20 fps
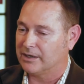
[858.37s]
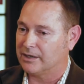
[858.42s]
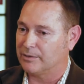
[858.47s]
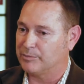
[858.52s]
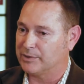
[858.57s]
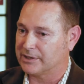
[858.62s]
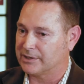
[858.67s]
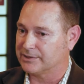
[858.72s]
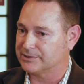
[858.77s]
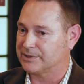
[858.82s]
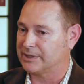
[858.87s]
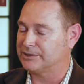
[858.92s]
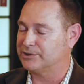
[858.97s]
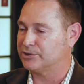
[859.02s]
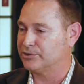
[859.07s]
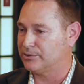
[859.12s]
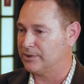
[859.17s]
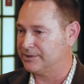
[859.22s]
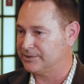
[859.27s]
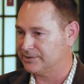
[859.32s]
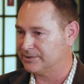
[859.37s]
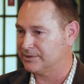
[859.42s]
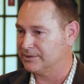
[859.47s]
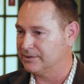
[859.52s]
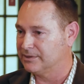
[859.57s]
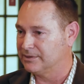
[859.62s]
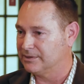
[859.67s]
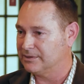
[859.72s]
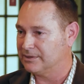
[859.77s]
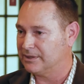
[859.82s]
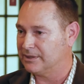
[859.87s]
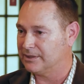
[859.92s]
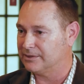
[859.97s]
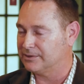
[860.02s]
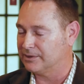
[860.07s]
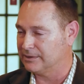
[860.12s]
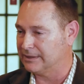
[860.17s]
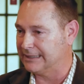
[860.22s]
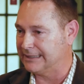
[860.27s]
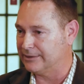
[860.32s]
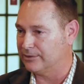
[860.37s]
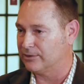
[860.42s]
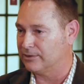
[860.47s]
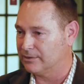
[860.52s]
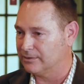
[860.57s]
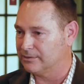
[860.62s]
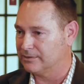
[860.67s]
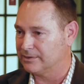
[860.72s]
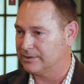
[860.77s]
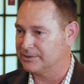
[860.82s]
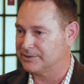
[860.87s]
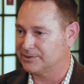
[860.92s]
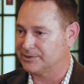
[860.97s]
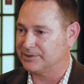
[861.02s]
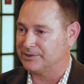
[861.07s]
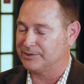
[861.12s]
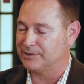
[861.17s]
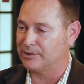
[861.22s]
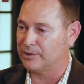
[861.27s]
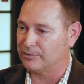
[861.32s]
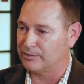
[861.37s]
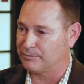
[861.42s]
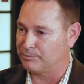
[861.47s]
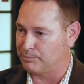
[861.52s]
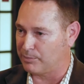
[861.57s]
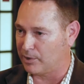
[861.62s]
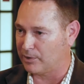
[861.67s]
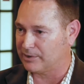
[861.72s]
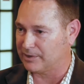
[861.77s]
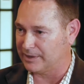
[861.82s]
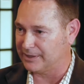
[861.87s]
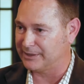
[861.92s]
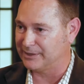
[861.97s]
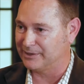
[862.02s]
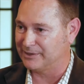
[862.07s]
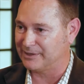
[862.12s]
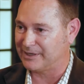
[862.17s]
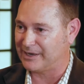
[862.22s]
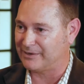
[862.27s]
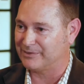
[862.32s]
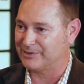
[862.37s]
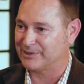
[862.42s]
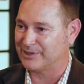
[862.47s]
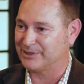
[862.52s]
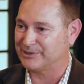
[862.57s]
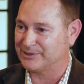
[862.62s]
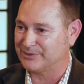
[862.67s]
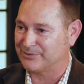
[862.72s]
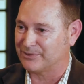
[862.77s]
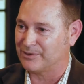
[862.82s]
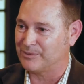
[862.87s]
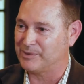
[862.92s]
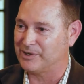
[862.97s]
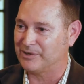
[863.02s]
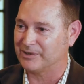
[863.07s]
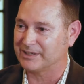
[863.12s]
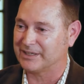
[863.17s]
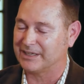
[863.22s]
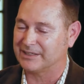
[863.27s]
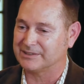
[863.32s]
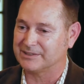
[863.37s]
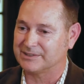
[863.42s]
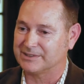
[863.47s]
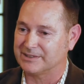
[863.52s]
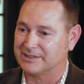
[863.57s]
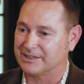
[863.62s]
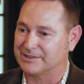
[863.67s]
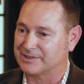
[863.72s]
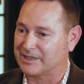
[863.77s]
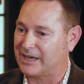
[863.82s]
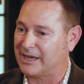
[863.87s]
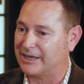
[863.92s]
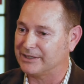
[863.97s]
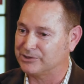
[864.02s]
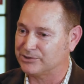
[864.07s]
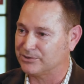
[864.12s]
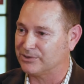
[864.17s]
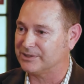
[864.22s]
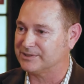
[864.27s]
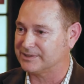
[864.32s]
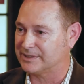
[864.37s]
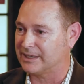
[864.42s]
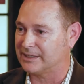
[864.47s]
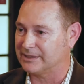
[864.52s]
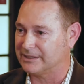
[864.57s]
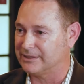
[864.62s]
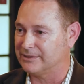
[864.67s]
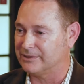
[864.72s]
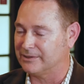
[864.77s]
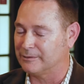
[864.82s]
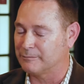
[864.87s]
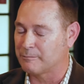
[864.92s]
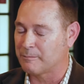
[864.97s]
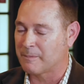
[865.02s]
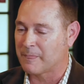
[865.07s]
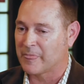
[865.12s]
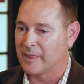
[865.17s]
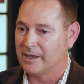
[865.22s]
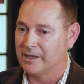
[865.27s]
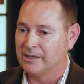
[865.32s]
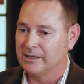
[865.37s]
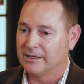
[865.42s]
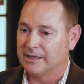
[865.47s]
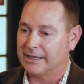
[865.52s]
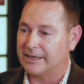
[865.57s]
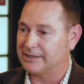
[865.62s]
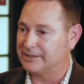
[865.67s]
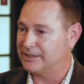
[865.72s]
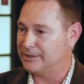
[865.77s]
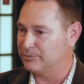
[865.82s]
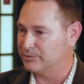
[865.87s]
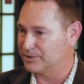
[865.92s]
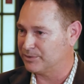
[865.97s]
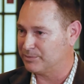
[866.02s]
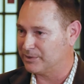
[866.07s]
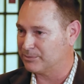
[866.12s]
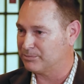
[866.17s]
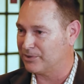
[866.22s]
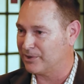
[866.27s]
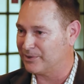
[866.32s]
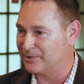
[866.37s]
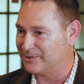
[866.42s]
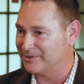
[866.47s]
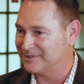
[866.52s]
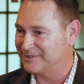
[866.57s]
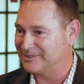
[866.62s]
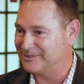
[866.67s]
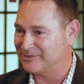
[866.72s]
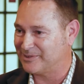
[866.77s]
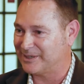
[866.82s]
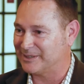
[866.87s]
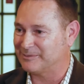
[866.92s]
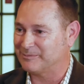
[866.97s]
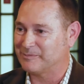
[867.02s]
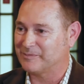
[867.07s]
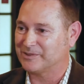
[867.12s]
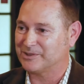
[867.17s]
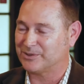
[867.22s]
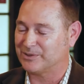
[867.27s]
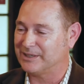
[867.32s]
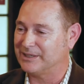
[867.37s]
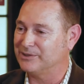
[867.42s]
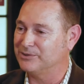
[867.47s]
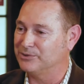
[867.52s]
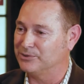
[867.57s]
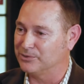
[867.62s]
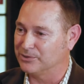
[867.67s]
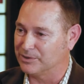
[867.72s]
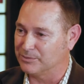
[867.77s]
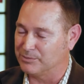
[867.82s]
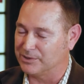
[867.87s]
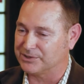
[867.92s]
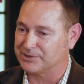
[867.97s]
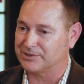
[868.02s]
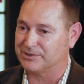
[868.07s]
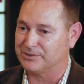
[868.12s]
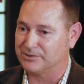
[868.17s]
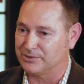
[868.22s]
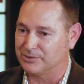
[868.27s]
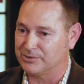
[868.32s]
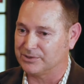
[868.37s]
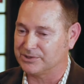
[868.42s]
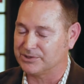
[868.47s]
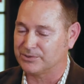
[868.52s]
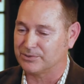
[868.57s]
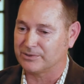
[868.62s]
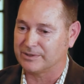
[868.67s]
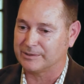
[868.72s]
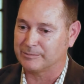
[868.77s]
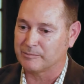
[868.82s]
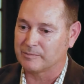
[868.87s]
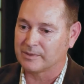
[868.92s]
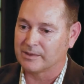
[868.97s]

because I trusted the leader, the CEO of Barkley, advertising firm here in Kansas City. I said, I trust that leader. And he was a big brother, right? So he knew the mission, knew the story.